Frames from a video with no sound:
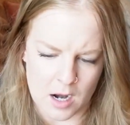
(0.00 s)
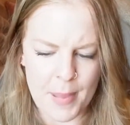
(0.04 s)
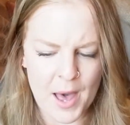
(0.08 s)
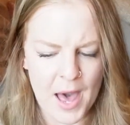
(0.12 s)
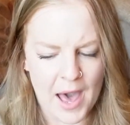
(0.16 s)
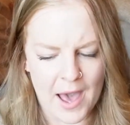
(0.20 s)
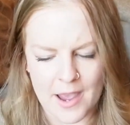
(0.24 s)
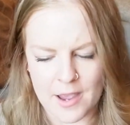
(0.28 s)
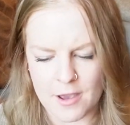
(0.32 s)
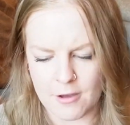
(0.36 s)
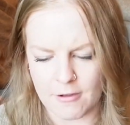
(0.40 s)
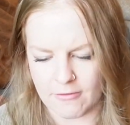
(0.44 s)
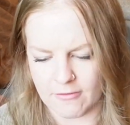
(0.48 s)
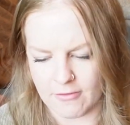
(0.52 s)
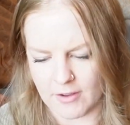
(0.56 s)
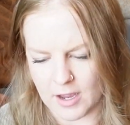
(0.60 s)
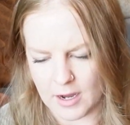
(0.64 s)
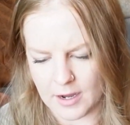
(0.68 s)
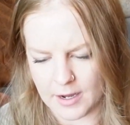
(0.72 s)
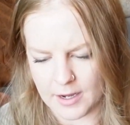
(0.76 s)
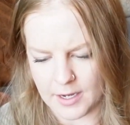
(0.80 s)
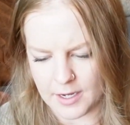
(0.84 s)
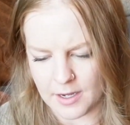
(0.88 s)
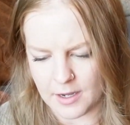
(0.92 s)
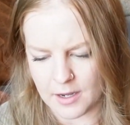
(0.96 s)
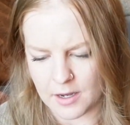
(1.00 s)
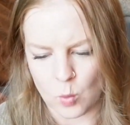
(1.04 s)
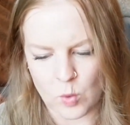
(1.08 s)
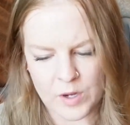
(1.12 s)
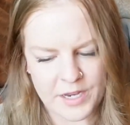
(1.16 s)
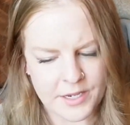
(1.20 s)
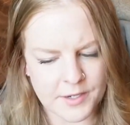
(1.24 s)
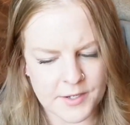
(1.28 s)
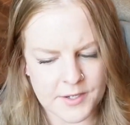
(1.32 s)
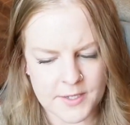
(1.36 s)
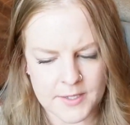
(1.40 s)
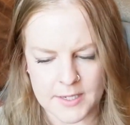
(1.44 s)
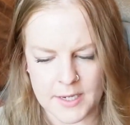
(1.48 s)
pile vine,
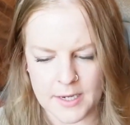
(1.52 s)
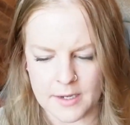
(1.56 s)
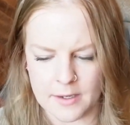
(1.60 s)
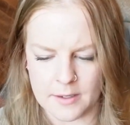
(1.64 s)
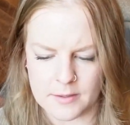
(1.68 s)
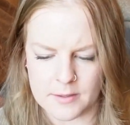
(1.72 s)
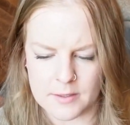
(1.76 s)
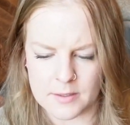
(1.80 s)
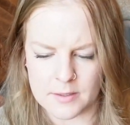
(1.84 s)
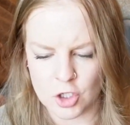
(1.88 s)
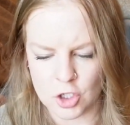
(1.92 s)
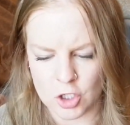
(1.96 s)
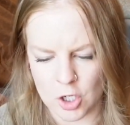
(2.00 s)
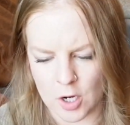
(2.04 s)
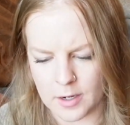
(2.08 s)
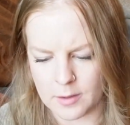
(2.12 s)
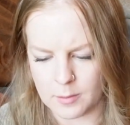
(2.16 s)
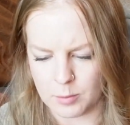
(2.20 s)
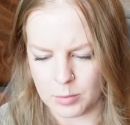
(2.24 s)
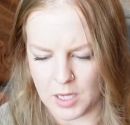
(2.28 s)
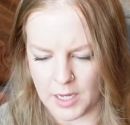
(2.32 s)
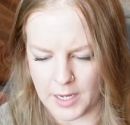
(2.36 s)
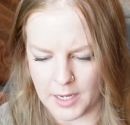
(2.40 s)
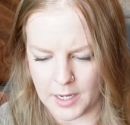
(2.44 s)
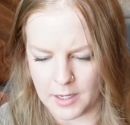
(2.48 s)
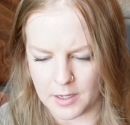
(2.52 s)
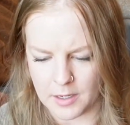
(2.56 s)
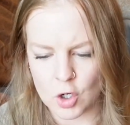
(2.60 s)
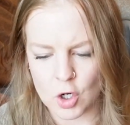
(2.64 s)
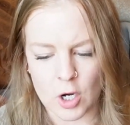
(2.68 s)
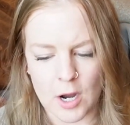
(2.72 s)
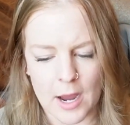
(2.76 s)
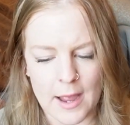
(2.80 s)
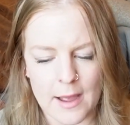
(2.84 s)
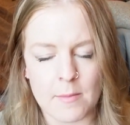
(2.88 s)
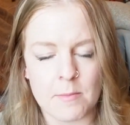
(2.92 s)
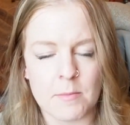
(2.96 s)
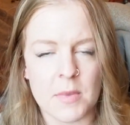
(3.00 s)
wind stance, shard blade,
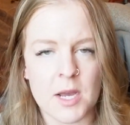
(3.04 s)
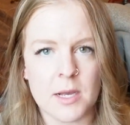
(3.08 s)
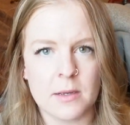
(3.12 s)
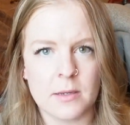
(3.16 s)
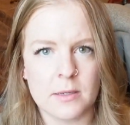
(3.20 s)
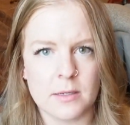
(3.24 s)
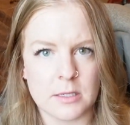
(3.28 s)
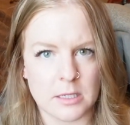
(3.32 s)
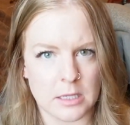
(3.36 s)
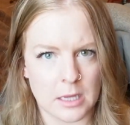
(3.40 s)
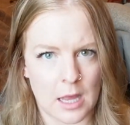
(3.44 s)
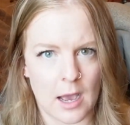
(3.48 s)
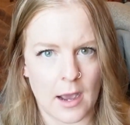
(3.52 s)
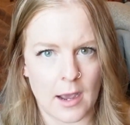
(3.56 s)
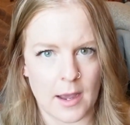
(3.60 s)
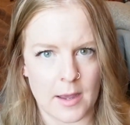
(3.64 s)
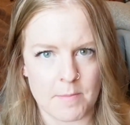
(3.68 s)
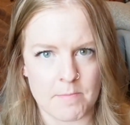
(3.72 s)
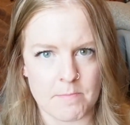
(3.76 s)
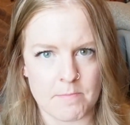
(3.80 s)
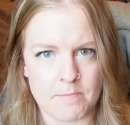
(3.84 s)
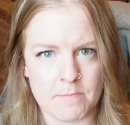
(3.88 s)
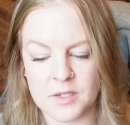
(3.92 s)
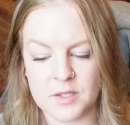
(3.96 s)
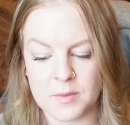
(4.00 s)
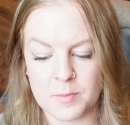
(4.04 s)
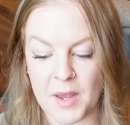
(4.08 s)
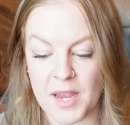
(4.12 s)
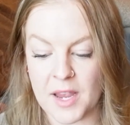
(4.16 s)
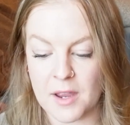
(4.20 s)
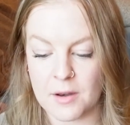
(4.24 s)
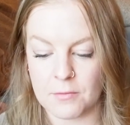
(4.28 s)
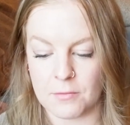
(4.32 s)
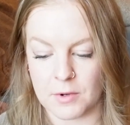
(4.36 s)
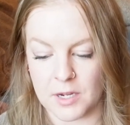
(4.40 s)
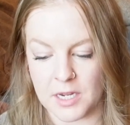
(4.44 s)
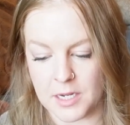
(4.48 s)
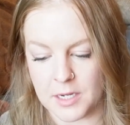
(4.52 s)
creme slime,
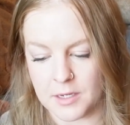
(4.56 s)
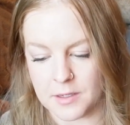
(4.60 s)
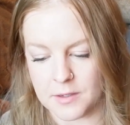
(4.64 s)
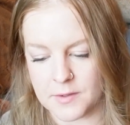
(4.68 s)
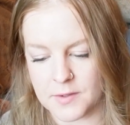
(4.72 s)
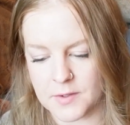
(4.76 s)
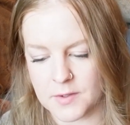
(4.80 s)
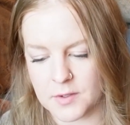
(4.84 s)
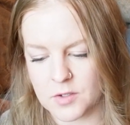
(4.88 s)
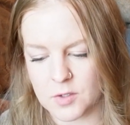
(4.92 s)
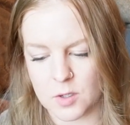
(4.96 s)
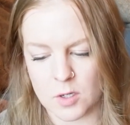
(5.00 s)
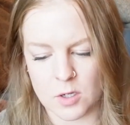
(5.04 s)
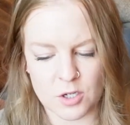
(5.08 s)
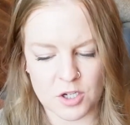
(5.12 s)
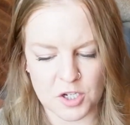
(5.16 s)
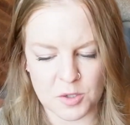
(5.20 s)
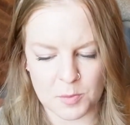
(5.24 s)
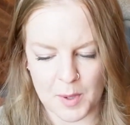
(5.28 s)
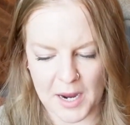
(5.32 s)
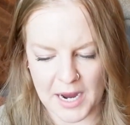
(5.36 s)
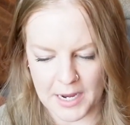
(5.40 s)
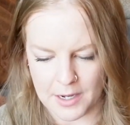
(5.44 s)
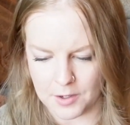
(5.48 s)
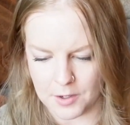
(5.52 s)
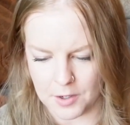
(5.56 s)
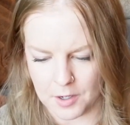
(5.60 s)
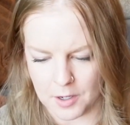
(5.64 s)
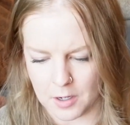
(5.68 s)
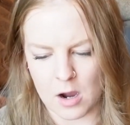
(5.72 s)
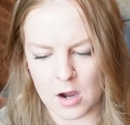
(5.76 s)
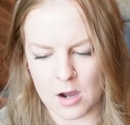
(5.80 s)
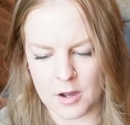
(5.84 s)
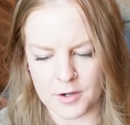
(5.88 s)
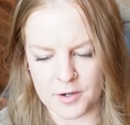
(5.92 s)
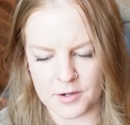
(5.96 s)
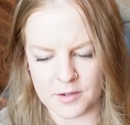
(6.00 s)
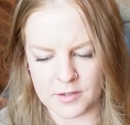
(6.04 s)
span reeds, surge binder,
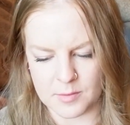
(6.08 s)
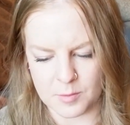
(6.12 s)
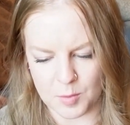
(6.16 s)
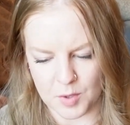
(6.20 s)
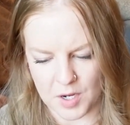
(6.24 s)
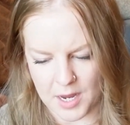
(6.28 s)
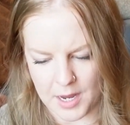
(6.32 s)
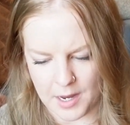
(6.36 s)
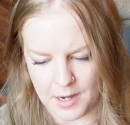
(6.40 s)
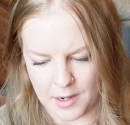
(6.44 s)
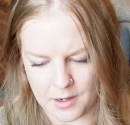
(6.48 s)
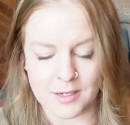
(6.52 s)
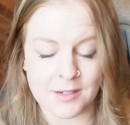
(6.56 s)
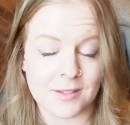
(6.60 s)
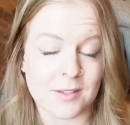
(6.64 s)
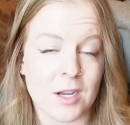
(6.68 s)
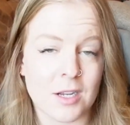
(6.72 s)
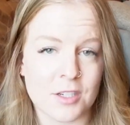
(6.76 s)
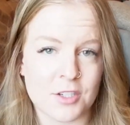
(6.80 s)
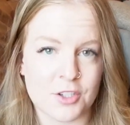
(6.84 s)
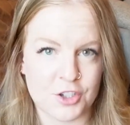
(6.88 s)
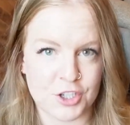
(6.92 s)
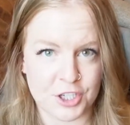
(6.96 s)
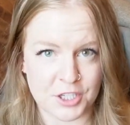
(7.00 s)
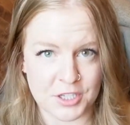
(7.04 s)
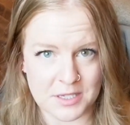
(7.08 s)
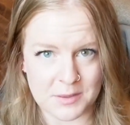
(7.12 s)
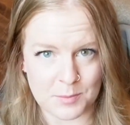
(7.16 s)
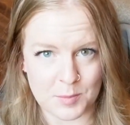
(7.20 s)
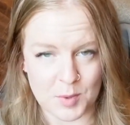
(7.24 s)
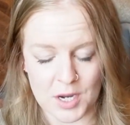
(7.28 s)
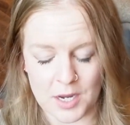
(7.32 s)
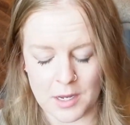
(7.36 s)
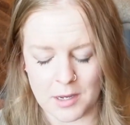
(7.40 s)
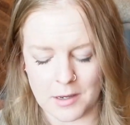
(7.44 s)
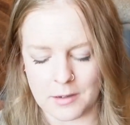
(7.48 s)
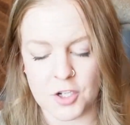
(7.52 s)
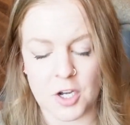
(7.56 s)
honor spren, exhaustion
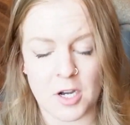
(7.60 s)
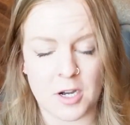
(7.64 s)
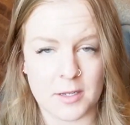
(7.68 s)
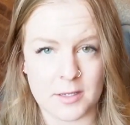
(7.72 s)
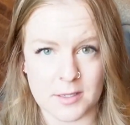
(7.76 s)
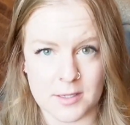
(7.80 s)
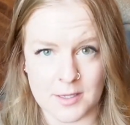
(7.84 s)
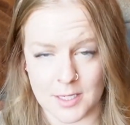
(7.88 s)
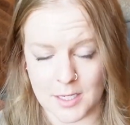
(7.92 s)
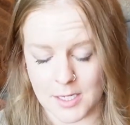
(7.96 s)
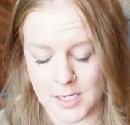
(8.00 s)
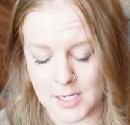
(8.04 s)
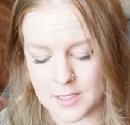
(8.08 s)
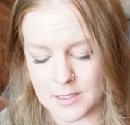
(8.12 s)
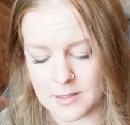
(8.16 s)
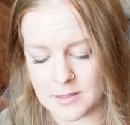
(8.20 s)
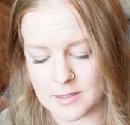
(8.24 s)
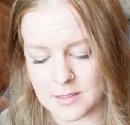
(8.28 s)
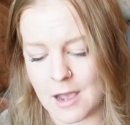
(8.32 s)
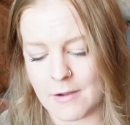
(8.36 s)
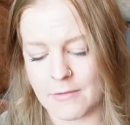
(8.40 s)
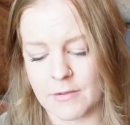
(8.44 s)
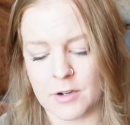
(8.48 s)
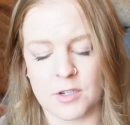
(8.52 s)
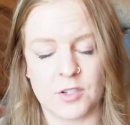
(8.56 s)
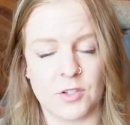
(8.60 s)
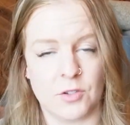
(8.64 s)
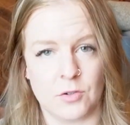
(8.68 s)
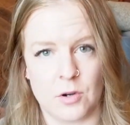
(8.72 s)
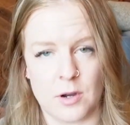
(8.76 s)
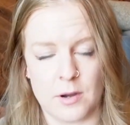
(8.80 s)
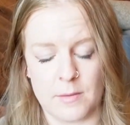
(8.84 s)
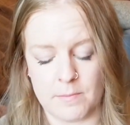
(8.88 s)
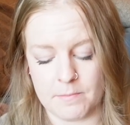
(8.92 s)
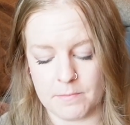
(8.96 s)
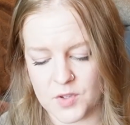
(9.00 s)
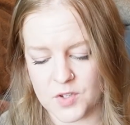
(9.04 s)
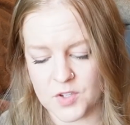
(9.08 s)
spren, dawn cities,
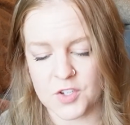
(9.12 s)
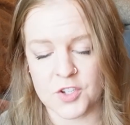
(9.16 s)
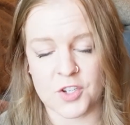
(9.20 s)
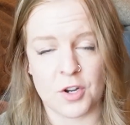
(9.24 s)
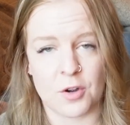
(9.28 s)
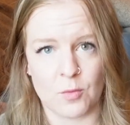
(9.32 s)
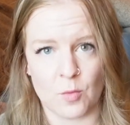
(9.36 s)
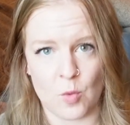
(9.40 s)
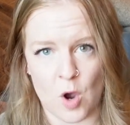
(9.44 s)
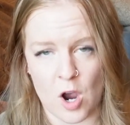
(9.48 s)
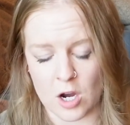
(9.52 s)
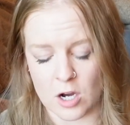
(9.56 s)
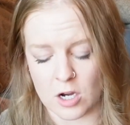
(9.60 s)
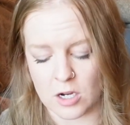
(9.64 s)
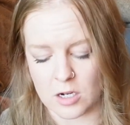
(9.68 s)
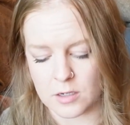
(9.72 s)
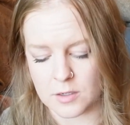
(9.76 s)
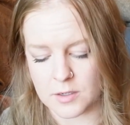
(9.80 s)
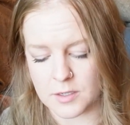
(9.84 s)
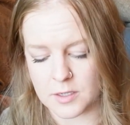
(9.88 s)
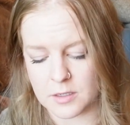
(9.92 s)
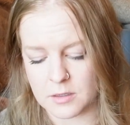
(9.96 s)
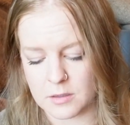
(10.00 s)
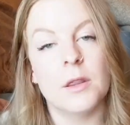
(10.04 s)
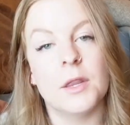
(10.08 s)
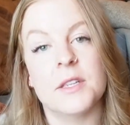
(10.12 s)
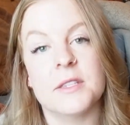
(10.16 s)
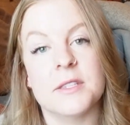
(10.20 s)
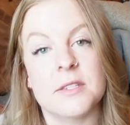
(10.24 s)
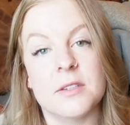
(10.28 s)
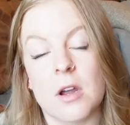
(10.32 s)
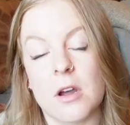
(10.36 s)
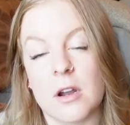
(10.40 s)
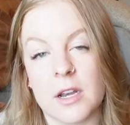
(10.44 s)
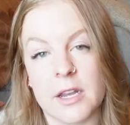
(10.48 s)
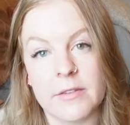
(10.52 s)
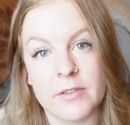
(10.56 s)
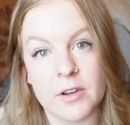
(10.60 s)
everstorm, stonewalkers. That's
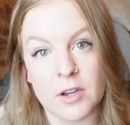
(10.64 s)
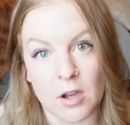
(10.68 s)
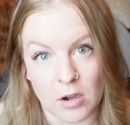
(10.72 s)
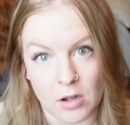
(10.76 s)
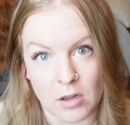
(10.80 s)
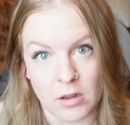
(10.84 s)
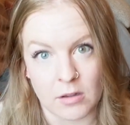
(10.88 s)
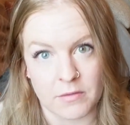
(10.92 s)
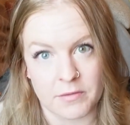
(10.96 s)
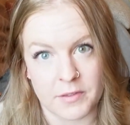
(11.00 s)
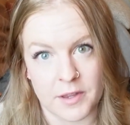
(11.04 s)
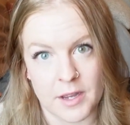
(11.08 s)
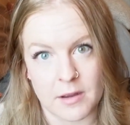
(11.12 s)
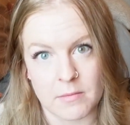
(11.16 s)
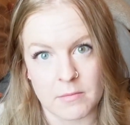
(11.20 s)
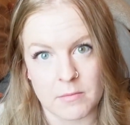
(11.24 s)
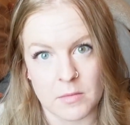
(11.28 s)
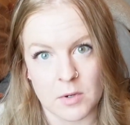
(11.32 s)
not even all of them.